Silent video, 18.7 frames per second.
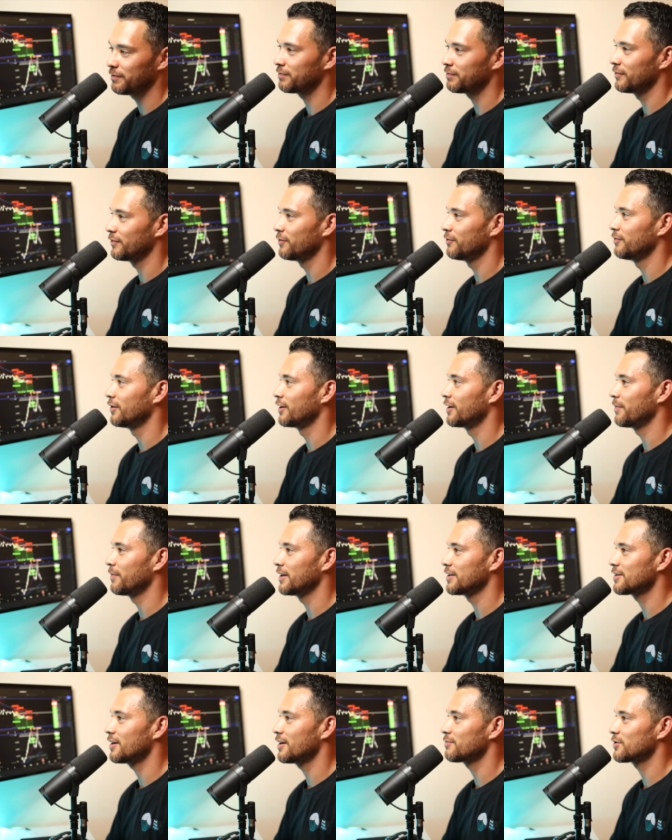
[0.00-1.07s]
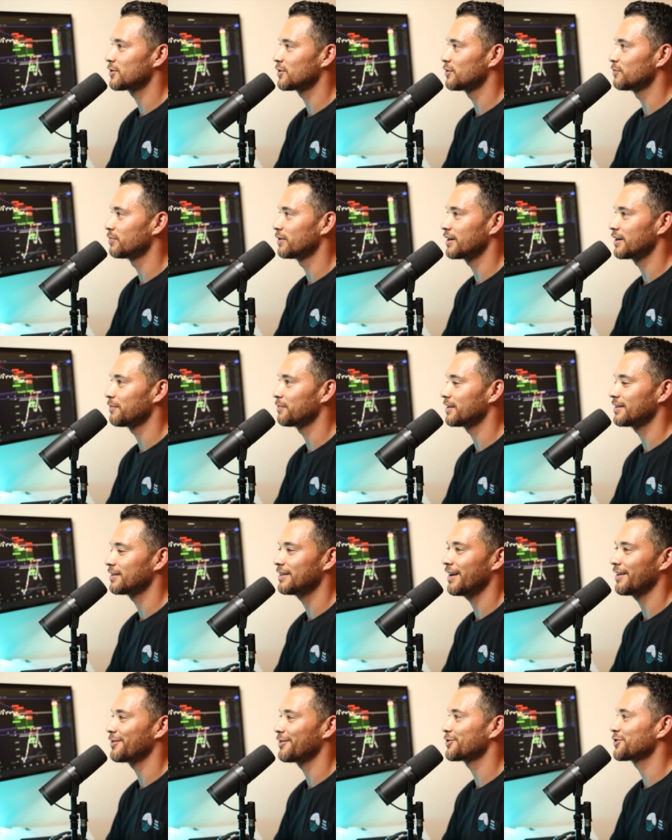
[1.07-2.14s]
one of my top two. But I mean,
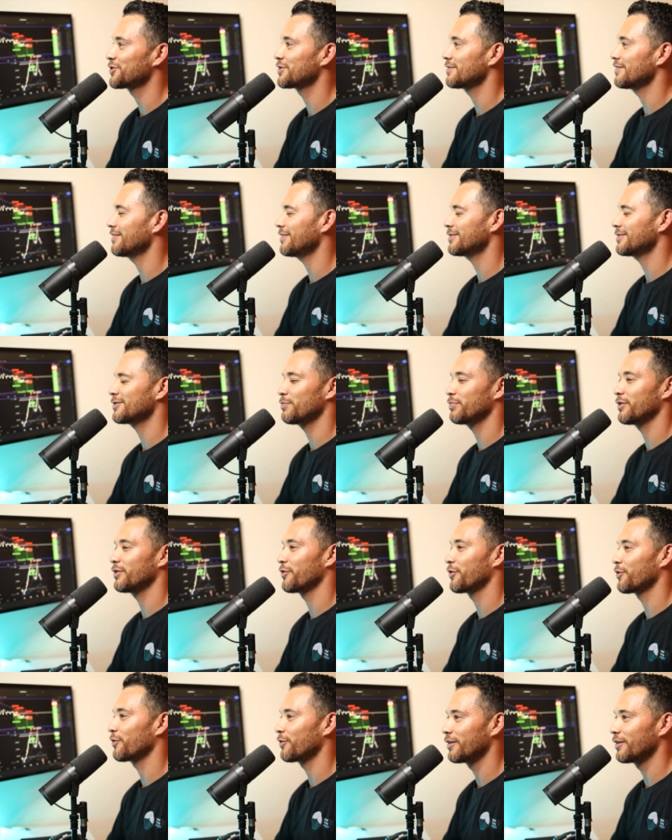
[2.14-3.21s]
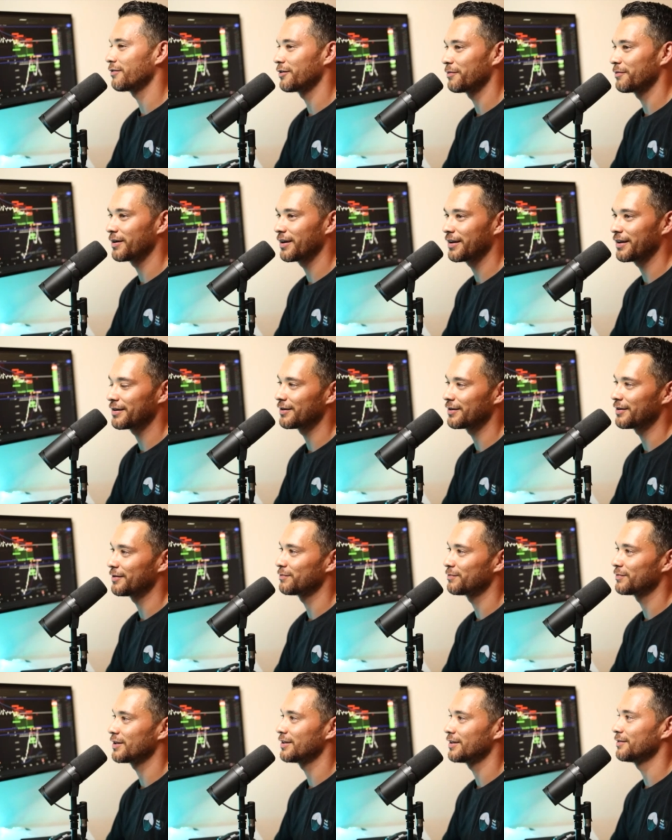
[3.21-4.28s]
yeah, there's there's a plethora of them, man.
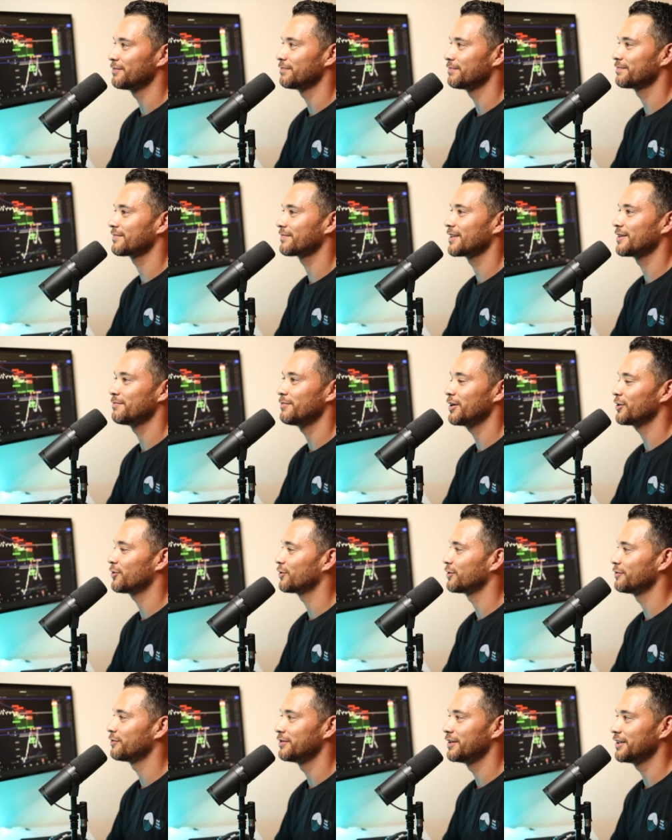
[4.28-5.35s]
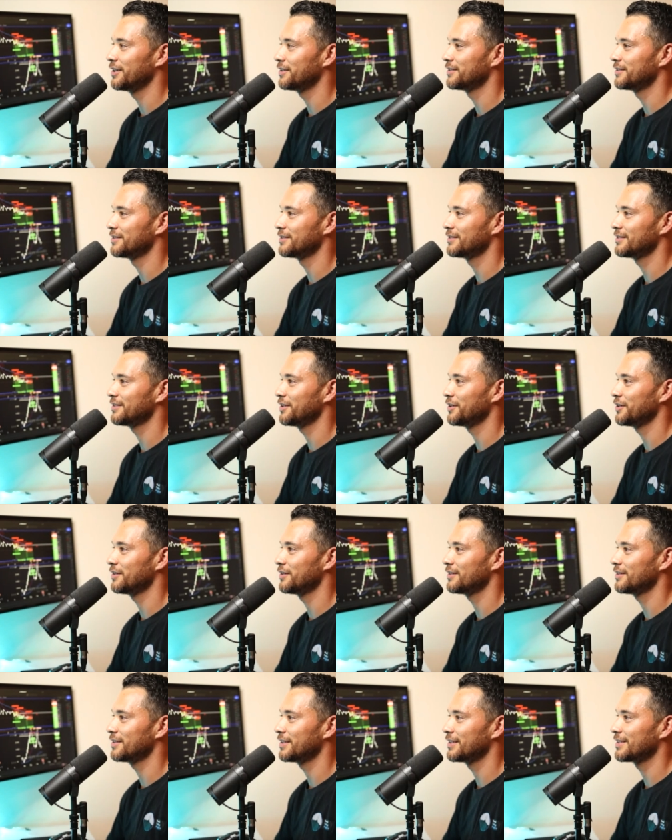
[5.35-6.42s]
Uh, Michael Covel, you know,
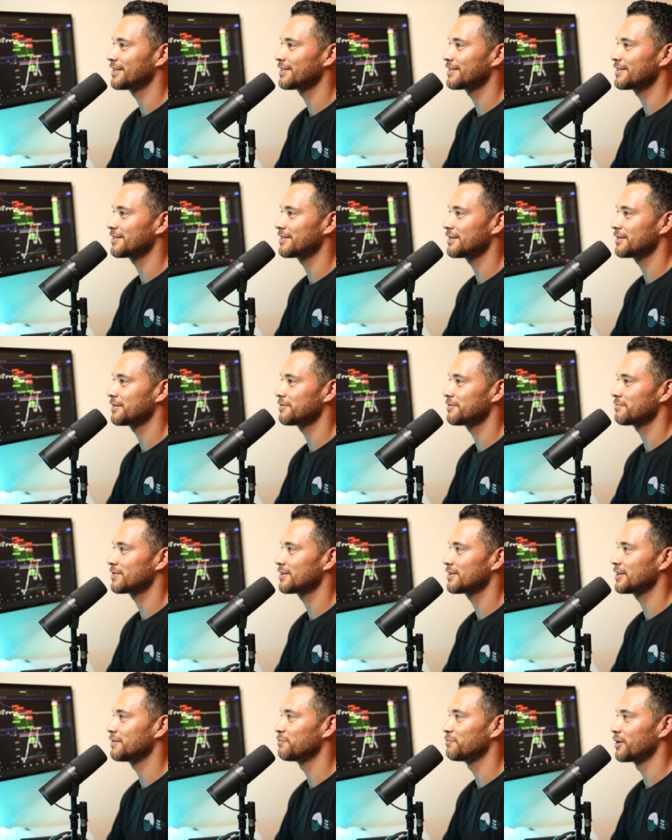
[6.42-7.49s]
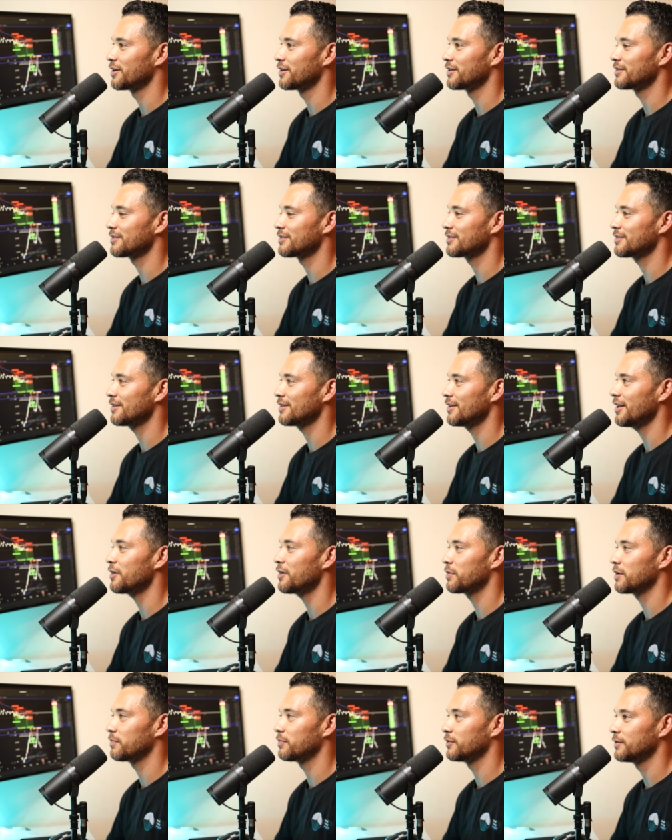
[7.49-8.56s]
yeah. Steve Burns, a lot of
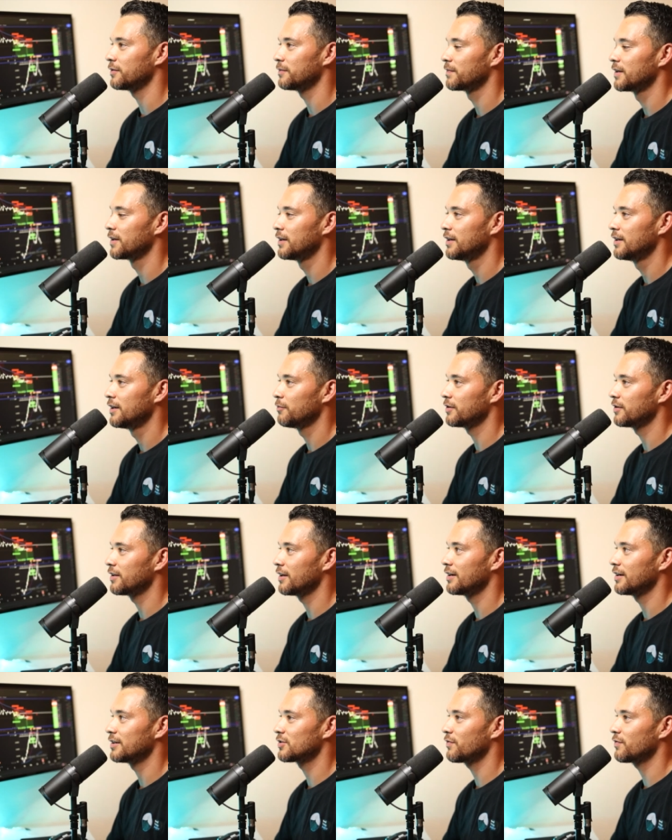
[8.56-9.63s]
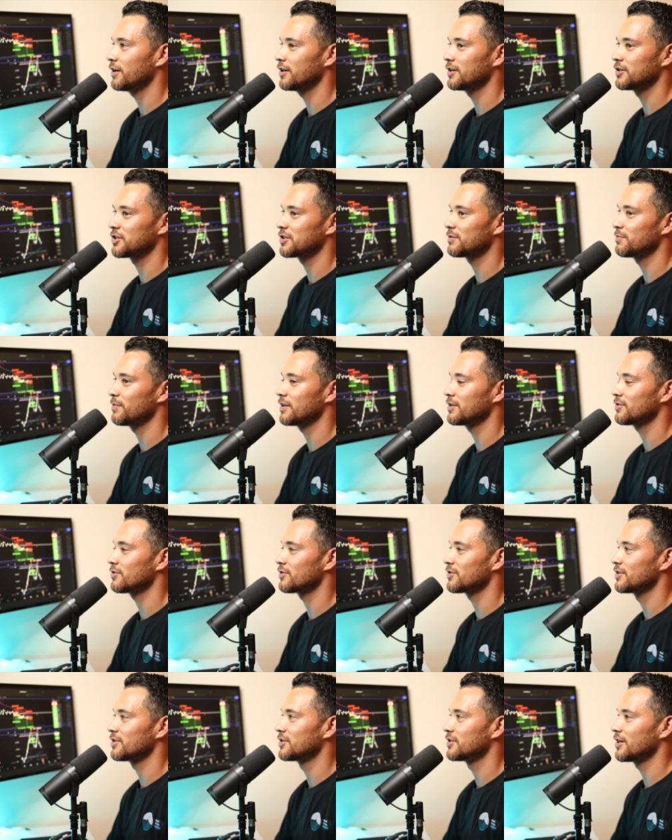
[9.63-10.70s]
people. But then, as far as just mentors
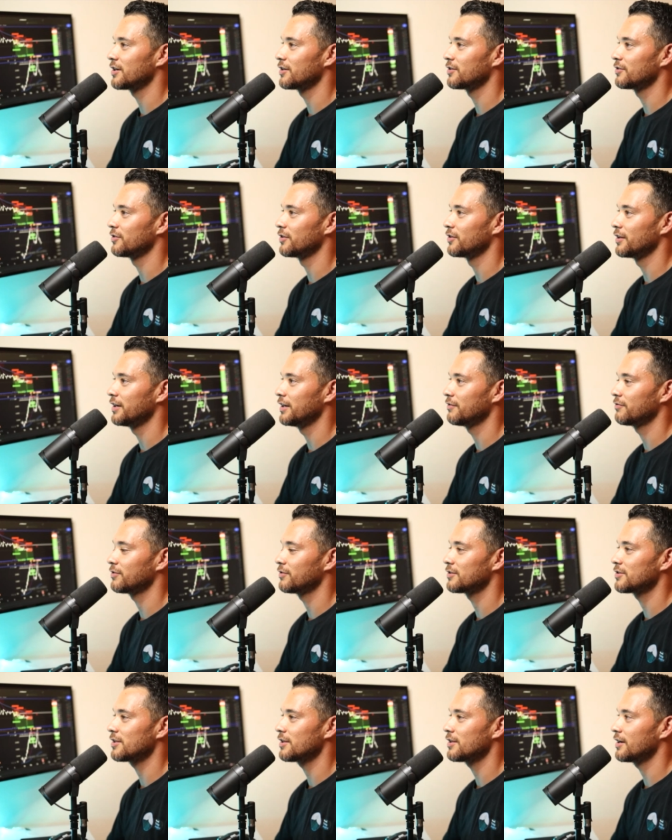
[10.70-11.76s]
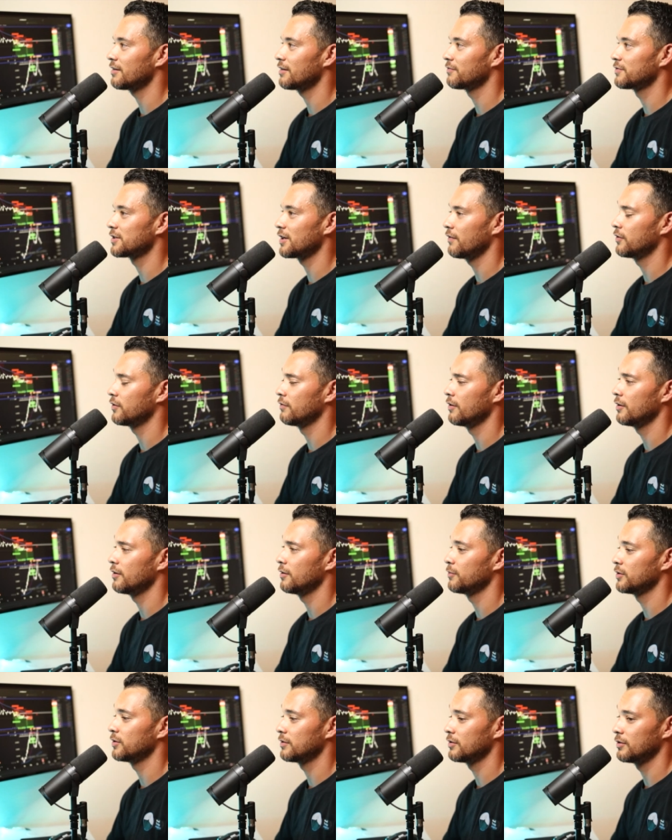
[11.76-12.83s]
in general in life, there's a lot of self
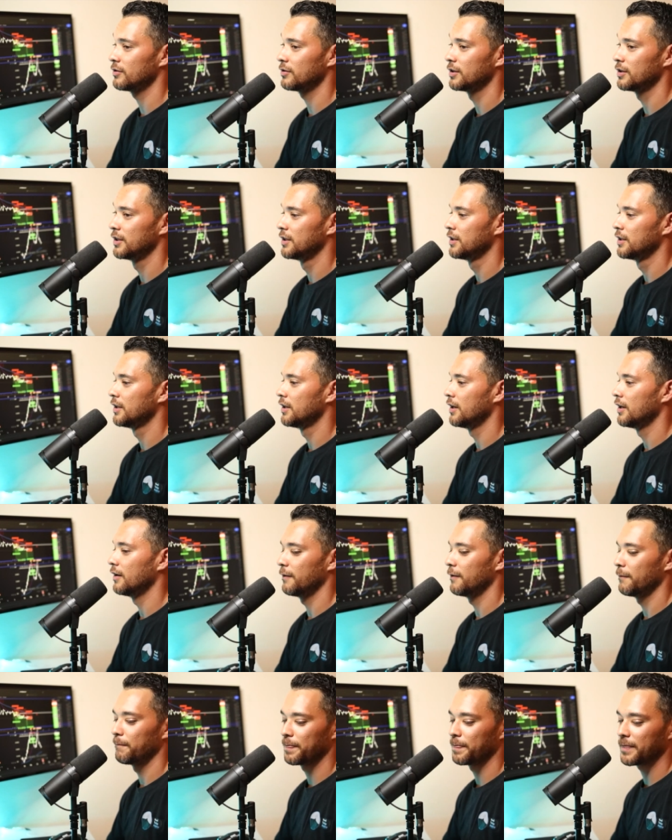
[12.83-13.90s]
developmental um,